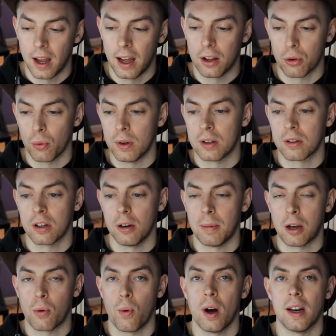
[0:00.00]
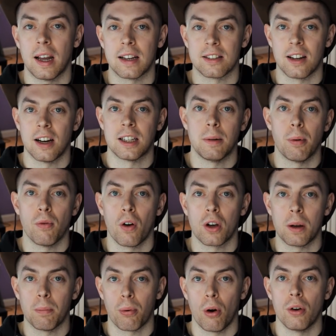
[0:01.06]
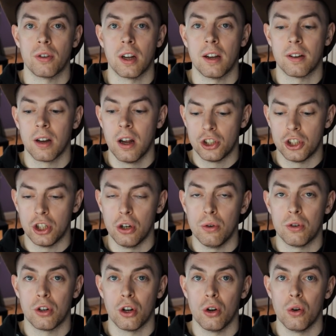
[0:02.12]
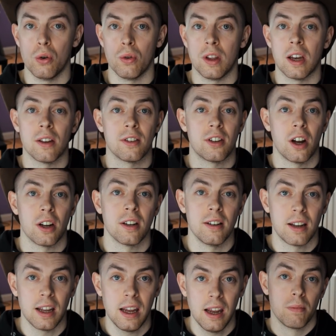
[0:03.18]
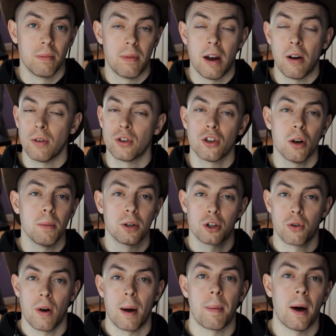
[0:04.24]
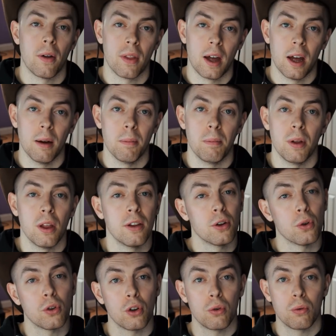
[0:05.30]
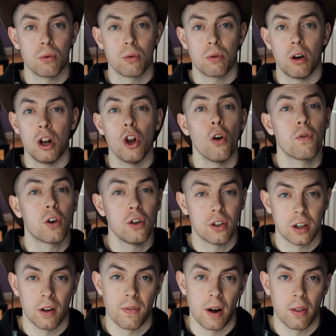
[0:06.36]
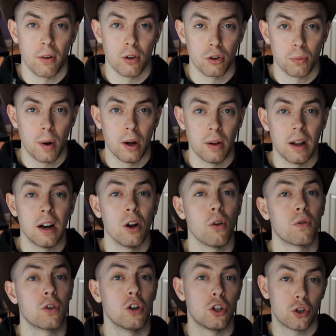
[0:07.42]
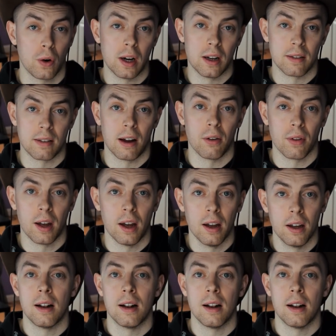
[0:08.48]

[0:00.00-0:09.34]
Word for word: It's always going to be quite an anxiety-provoking process due to the uncertainty. There is so much crap out there, but there's also a lot of good stuff out there as well, and a lot of good trainers out there.